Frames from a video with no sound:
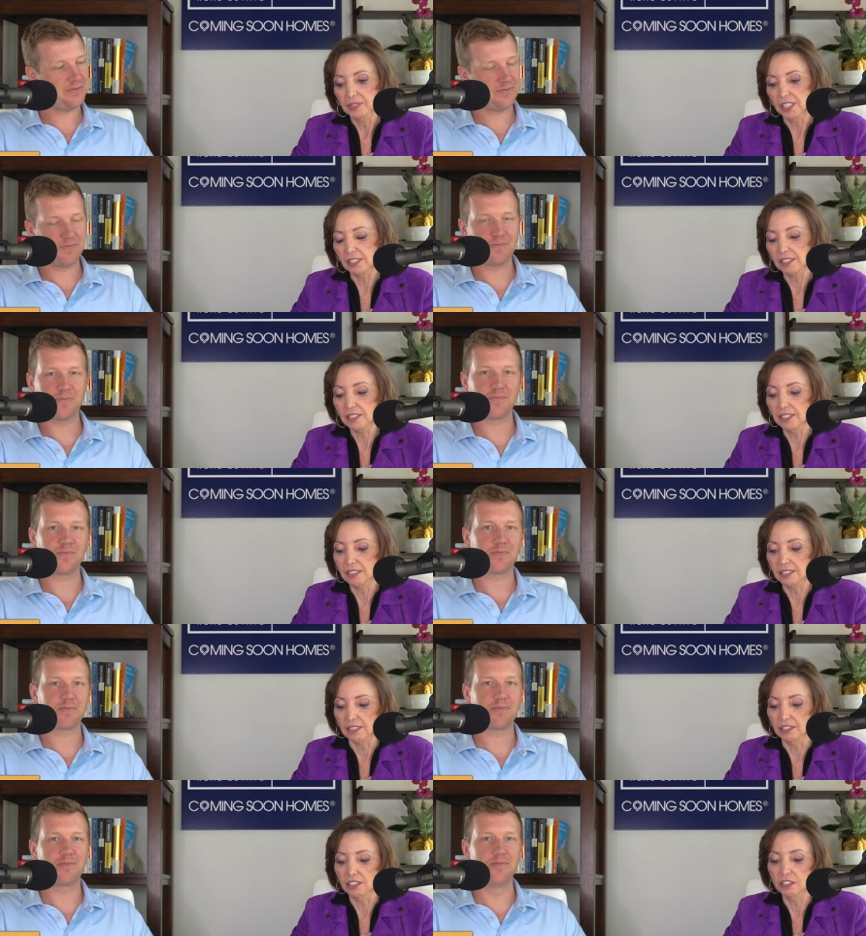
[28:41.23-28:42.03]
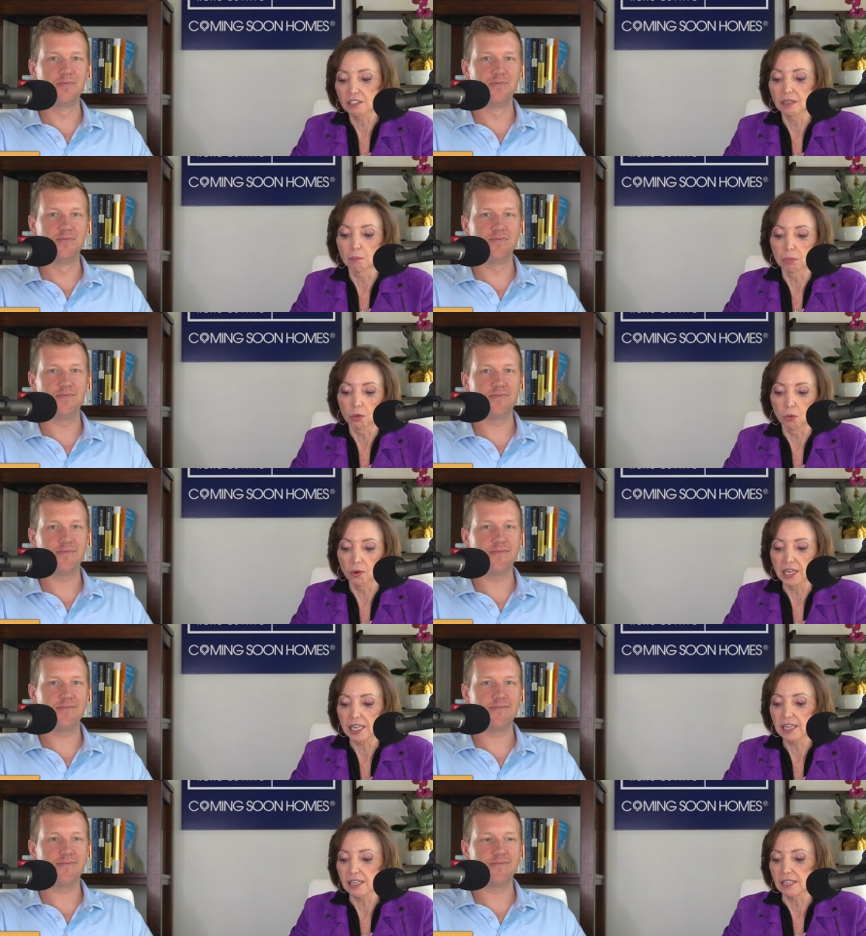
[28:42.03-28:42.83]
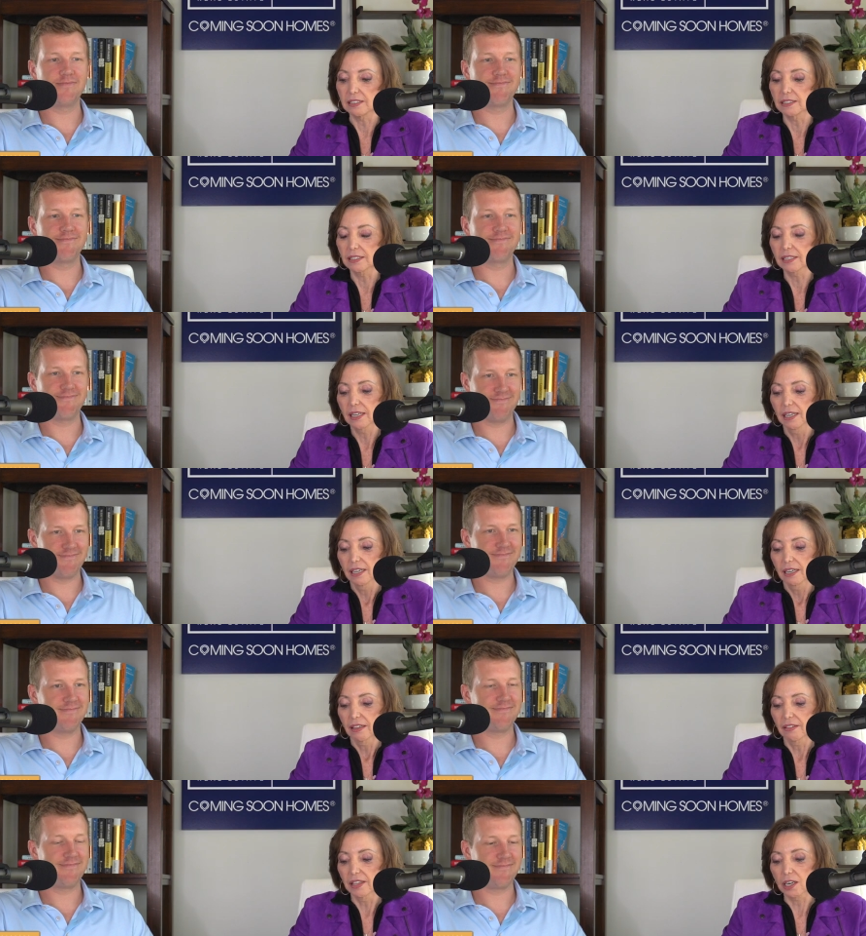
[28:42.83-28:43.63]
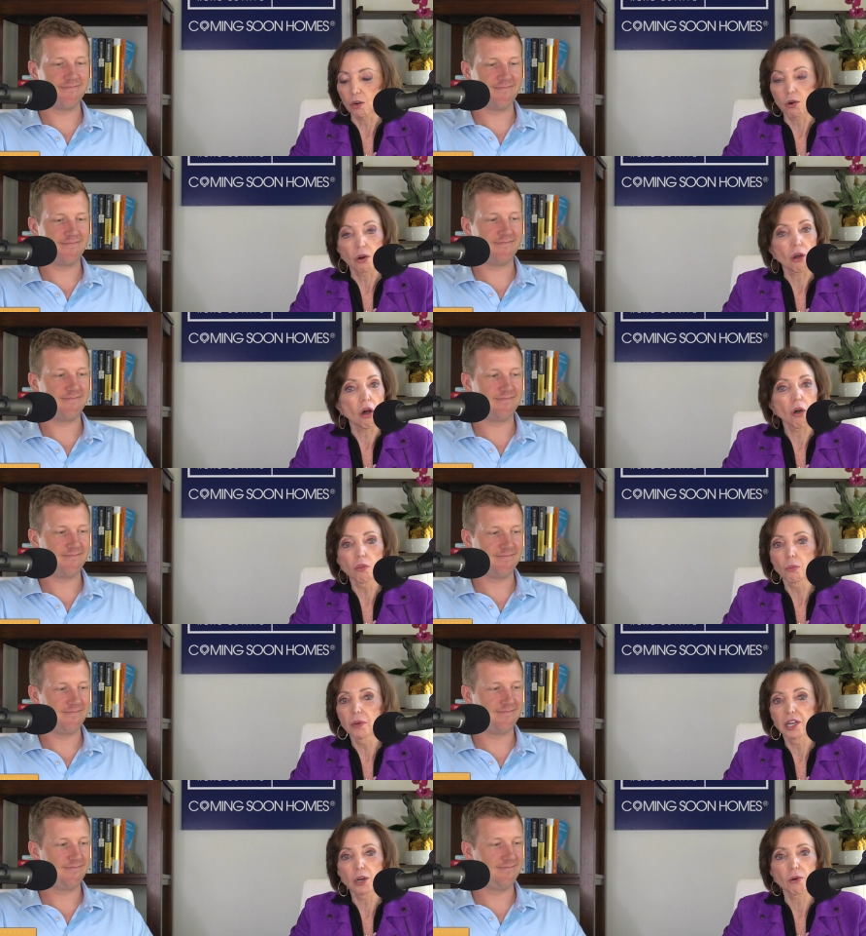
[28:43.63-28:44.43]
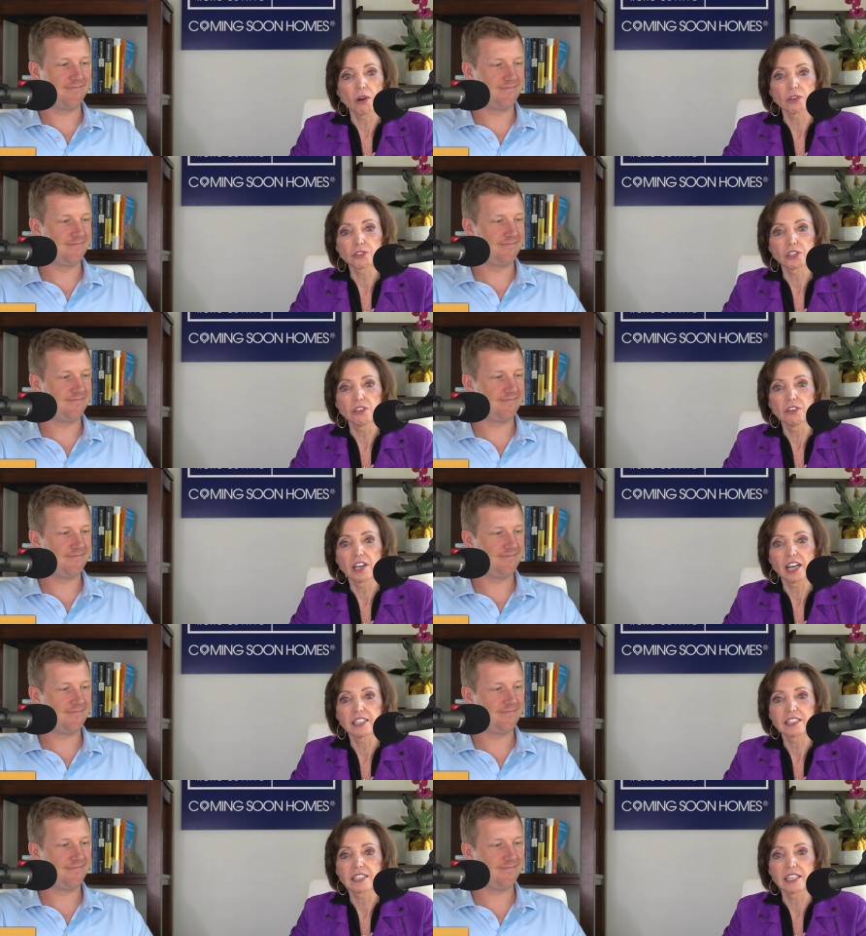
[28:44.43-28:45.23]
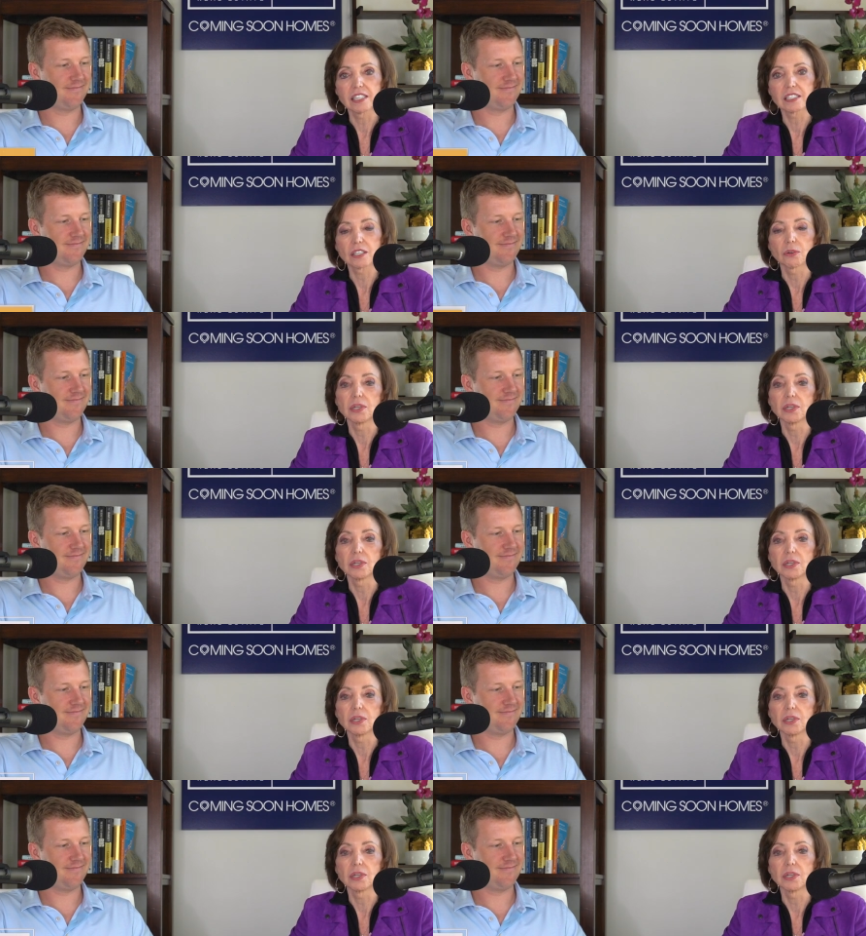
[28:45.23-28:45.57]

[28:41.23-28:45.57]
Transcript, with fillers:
Speaker 1: assistants, employees, that are all the way across the United States.